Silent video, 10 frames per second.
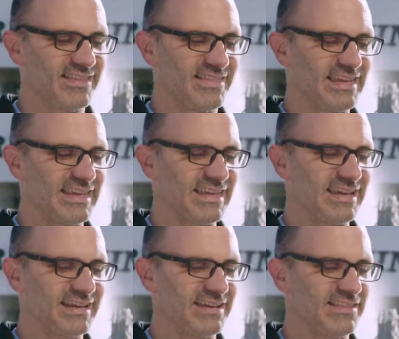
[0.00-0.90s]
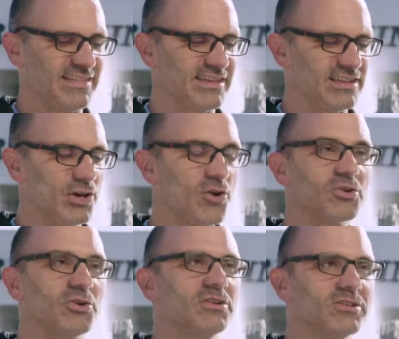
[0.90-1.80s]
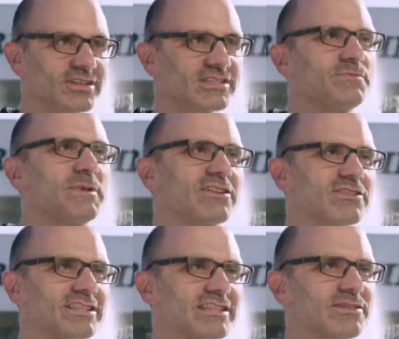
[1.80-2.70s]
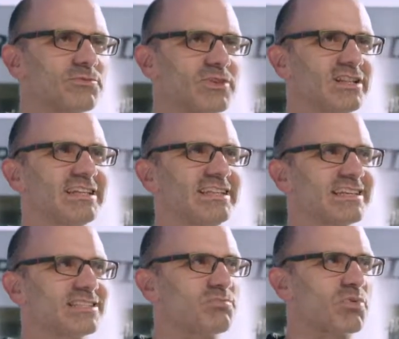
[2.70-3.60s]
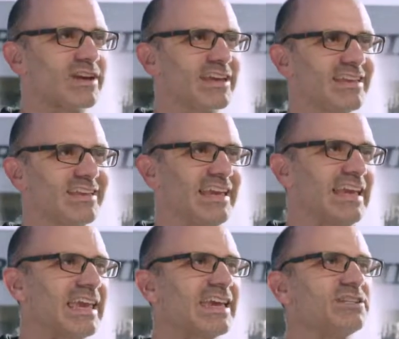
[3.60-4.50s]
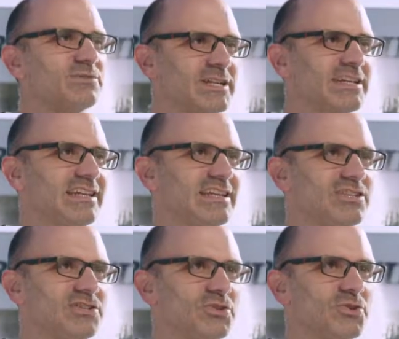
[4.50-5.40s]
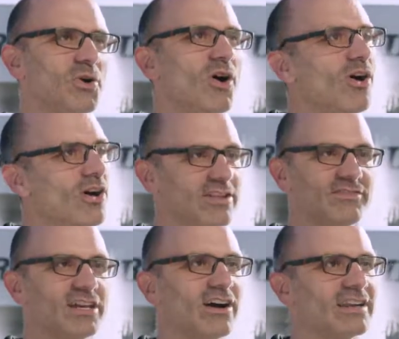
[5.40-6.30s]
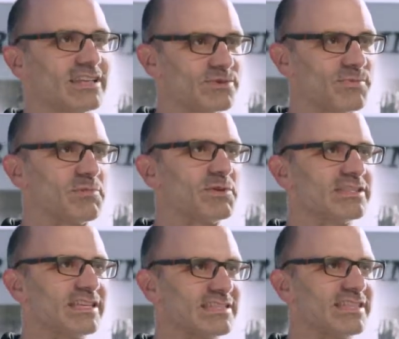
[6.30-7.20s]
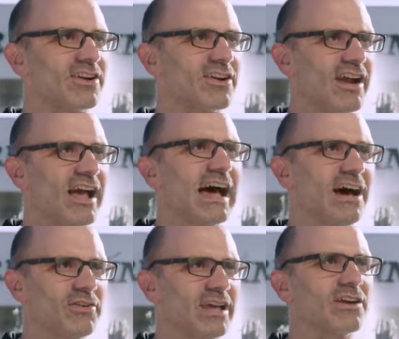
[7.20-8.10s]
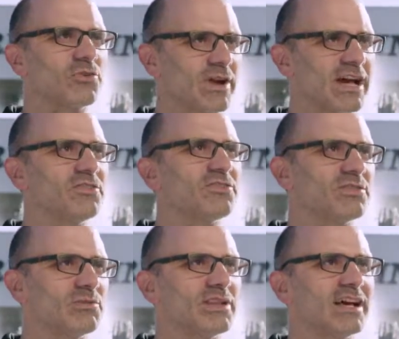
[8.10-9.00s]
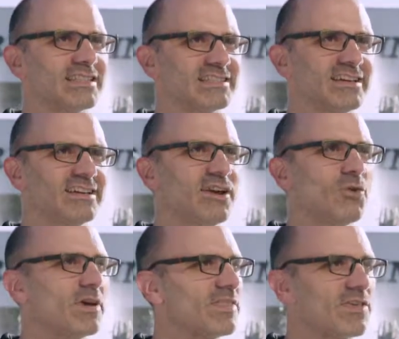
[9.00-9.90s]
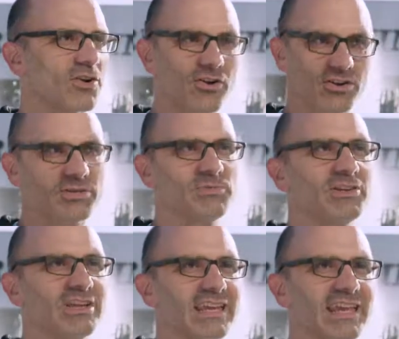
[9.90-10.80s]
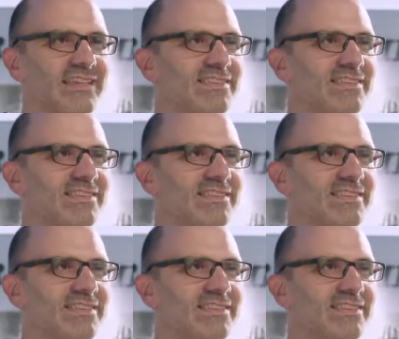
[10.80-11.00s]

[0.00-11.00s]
the local speaker system really does bring engagement into all of the audience members as they're out and around the plaza, whether they're all communing in